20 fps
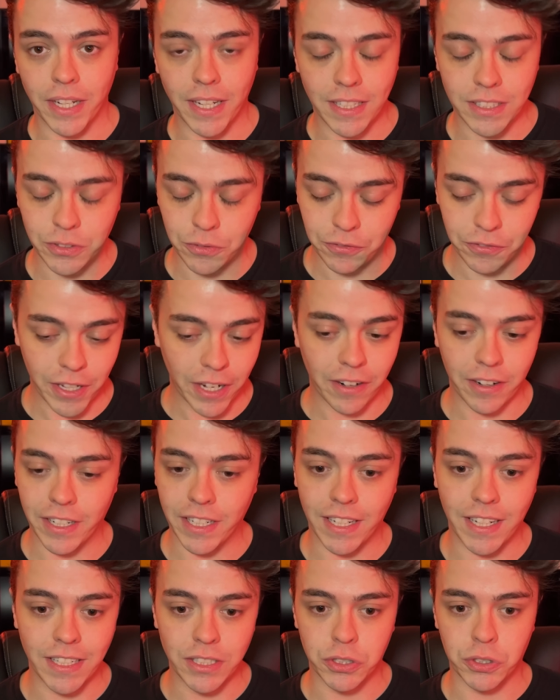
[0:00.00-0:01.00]
It's very
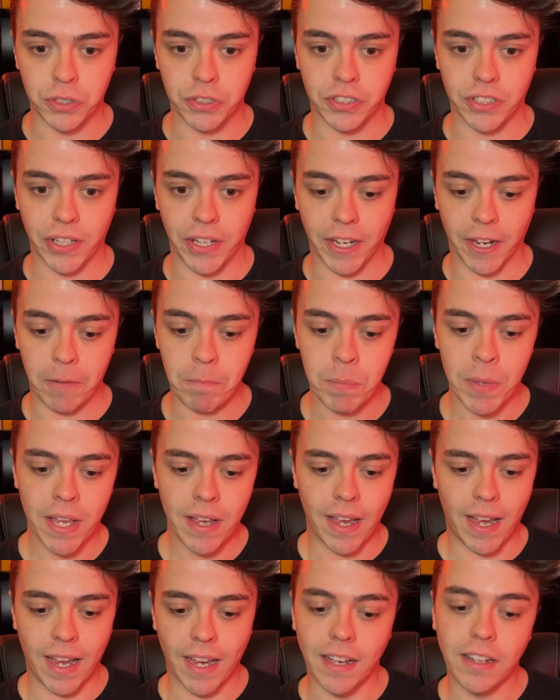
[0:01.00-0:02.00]
interesting,
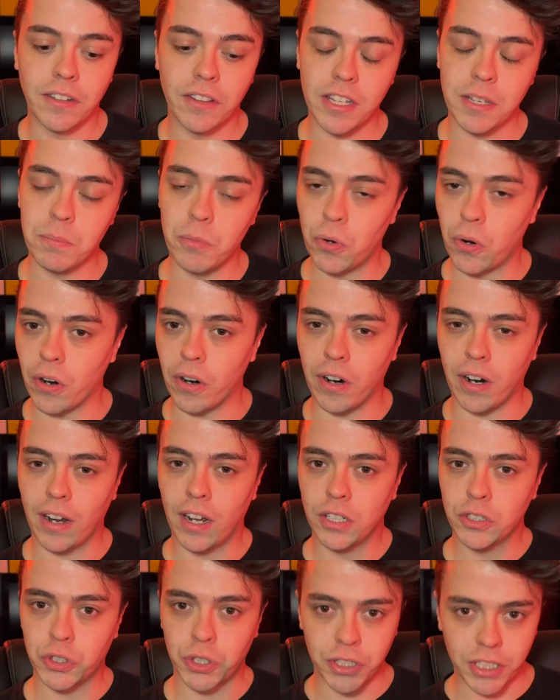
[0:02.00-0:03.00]
and the more
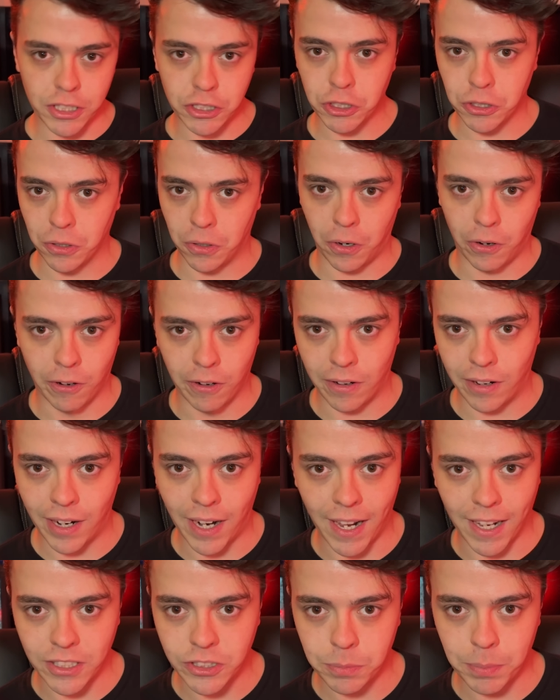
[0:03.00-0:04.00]
traditional horror
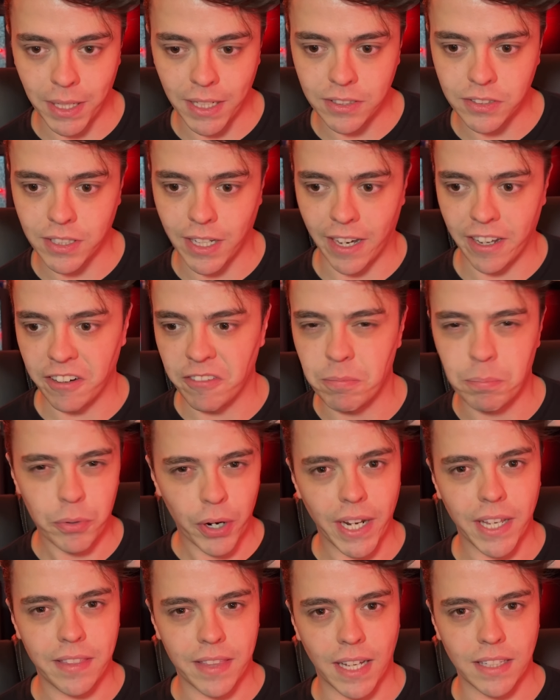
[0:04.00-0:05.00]
aspects kind of
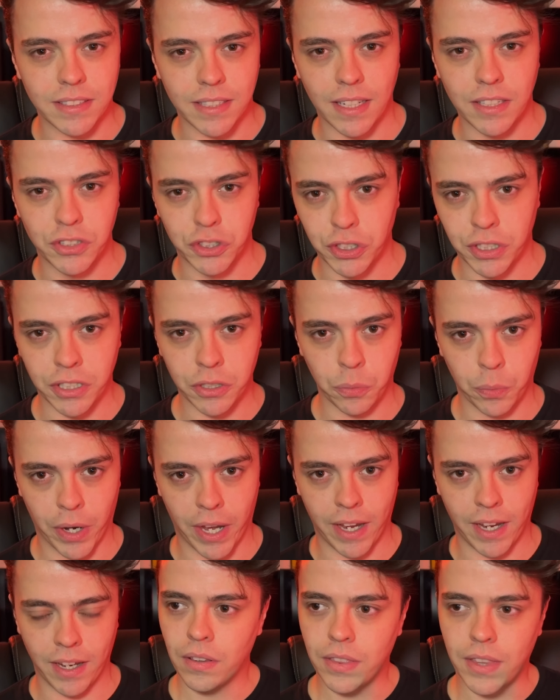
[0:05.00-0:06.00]
break that tension in a
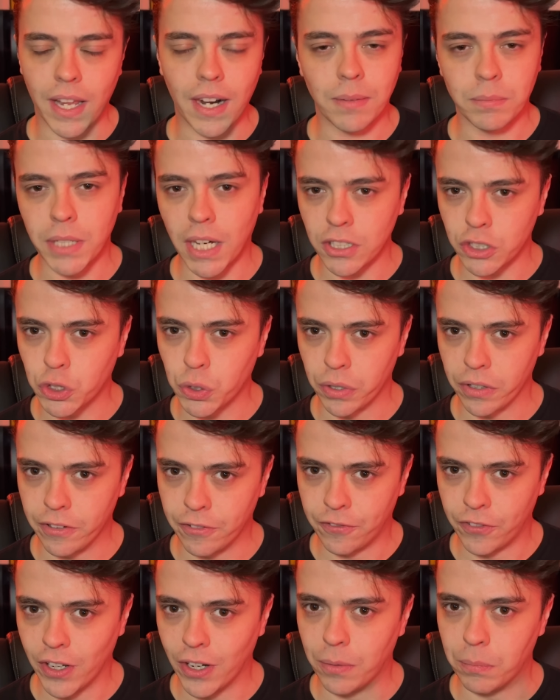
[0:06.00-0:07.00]
way that I'm not sure the
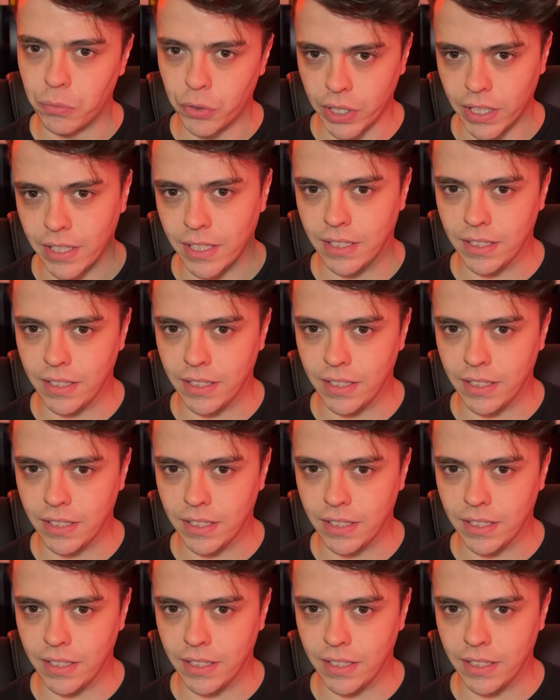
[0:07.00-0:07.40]
film really